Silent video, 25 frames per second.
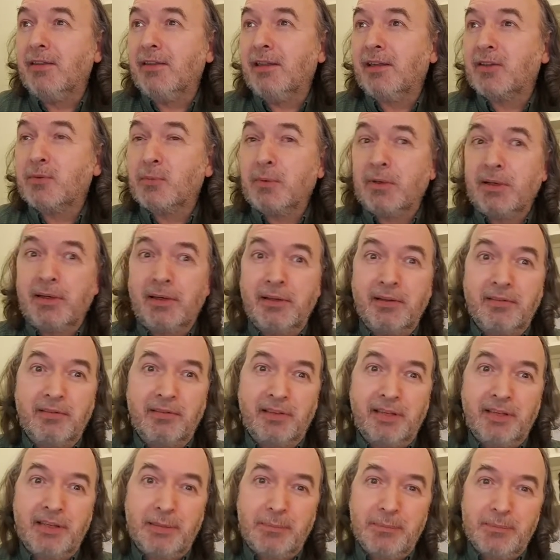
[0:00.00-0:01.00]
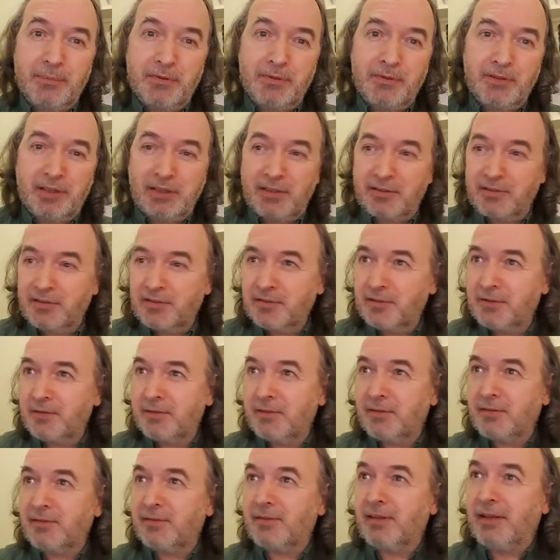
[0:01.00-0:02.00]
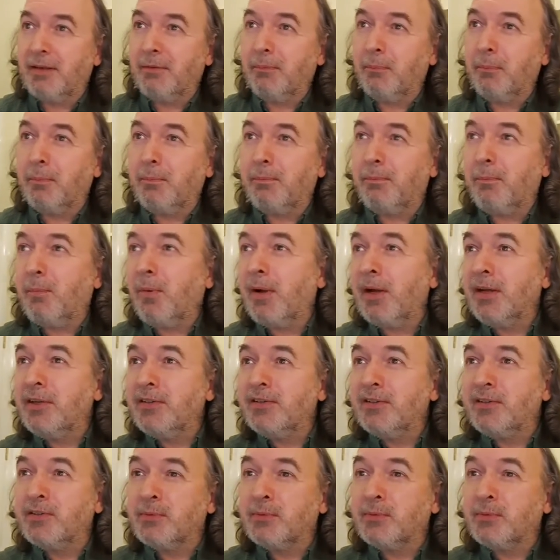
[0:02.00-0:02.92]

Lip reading: That's one of the themes that winds